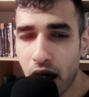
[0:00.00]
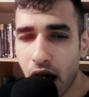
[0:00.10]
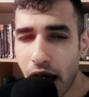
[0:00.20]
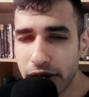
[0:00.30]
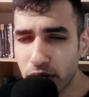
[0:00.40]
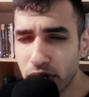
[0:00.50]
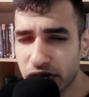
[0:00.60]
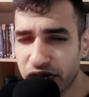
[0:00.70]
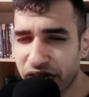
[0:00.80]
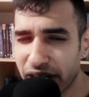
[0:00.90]
I don't
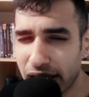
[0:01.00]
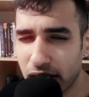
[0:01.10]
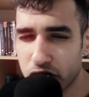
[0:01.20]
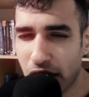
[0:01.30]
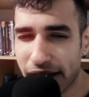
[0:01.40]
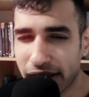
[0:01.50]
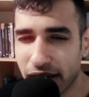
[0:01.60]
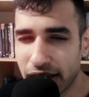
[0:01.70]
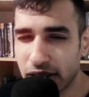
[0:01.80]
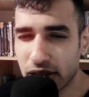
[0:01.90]
feel Jack
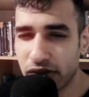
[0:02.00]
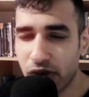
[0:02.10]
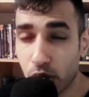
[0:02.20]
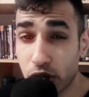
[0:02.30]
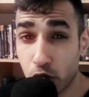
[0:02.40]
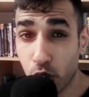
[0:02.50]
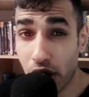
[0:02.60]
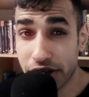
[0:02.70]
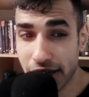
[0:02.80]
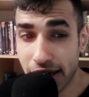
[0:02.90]
is a devoted
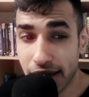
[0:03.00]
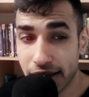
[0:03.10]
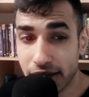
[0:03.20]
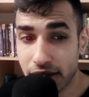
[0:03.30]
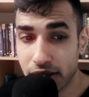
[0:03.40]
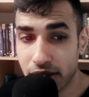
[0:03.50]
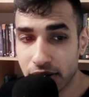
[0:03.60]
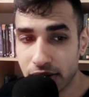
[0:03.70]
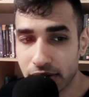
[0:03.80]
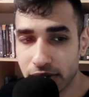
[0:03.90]
worker.
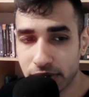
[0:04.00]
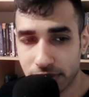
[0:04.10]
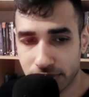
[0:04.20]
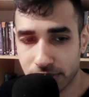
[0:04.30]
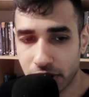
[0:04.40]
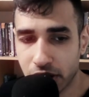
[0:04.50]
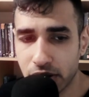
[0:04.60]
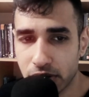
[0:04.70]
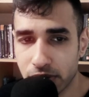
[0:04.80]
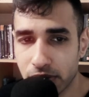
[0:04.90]

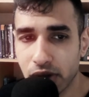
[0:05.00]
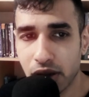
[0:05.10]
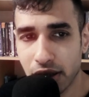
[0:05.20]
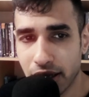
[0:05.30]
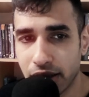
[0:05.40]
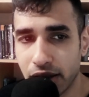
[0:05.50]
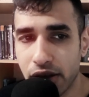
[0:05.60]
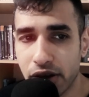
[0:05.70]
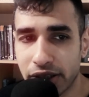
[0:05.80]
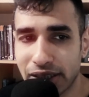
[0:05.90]
Good.
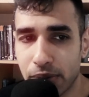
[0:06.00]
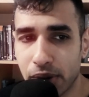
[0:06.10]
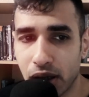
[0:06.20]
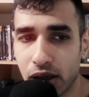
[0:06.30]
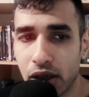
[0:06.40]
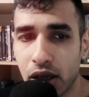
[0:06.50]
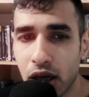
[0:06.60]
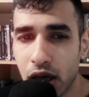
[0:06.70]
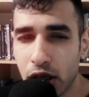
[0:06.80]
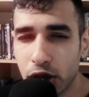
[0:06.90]
Another example.
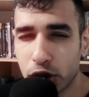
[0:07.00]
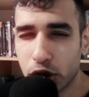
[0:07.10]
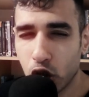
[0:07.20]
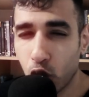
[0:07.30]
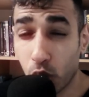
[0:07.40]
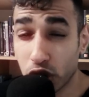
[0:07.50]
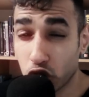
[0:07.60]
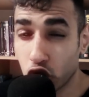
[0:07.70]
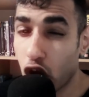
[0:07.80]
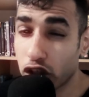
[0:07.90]
Sue was
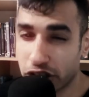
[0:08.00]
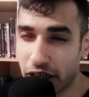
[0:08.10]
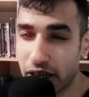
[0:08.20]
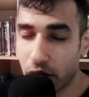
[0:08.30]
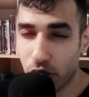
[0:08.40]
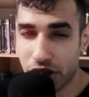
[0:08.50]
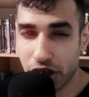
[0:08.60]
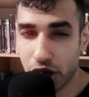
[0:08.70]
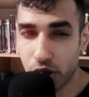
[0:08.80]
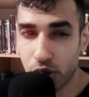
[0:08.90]
not kidding with
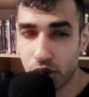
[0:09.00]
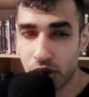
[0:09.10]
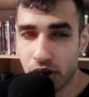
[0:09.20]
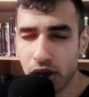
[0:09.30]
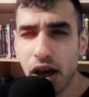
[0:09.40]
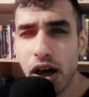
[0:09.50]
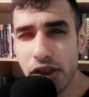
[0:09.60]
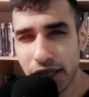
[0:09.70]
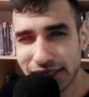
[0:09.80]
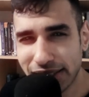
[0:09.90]
you.
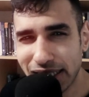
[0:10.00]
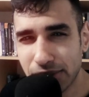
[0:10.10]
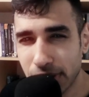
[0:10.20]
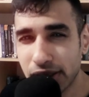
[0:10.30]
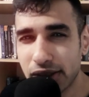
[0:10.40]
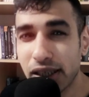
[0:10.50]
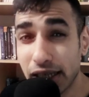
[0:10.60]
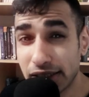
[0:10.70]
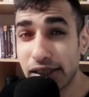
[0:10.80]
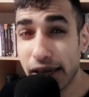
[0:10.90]
The statement
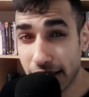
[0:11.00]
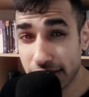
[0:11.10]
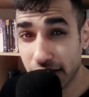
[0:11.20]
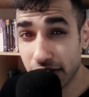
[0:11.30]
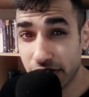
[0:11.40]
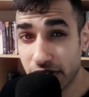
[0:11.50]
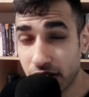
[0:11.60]
is negative.